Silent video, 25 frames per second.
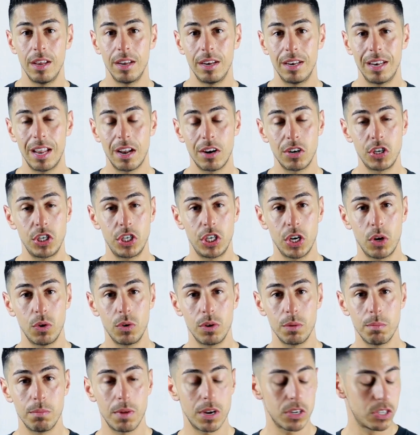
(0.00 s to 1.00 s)
Now the
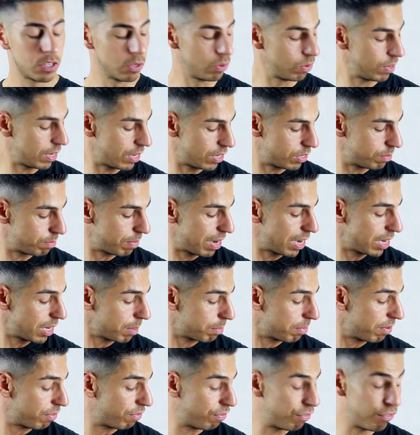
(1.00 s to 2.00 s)
shoulder muscle is made
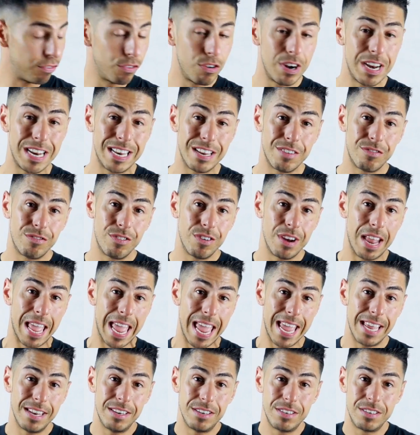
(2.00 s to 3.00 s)
up of three different
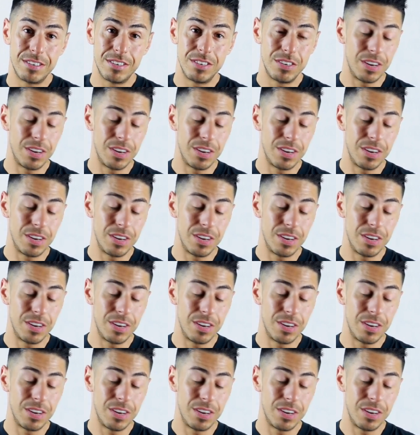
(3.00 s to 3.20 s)
heads.